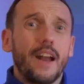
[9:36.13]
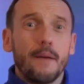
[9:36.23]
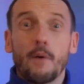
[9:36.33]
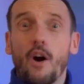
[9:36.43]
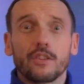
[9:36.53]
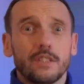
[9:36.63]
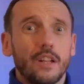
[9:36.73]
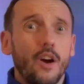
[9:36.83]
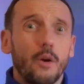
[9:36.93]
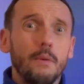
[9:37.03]
Arsenal at
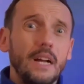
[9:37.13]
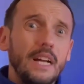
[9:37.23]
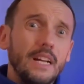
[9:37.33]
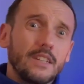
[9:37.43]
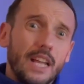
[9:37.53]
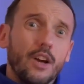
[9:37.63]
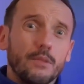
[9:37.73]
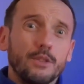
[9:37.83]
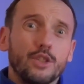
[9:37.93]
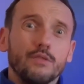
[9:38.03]
home, because they're going to be
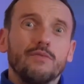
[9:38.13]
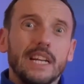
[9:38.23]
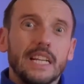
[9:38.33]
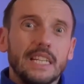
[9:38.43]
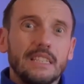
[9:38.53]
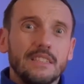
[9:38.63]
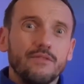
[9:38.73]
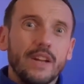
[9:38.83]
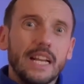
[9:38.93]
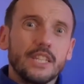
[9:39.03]
2 really,
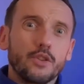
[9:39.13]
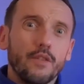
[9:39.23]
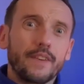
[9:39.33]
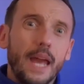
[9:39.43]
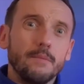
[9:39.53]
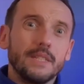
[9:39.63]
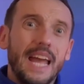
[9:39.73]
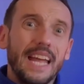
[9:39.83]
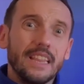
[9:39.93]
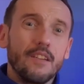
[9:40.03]
really tough games
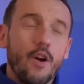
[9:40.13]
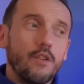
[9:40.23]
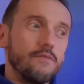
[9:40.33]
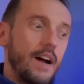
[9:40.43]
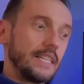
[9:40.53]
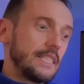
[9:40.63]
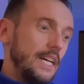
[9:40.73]
in their own right.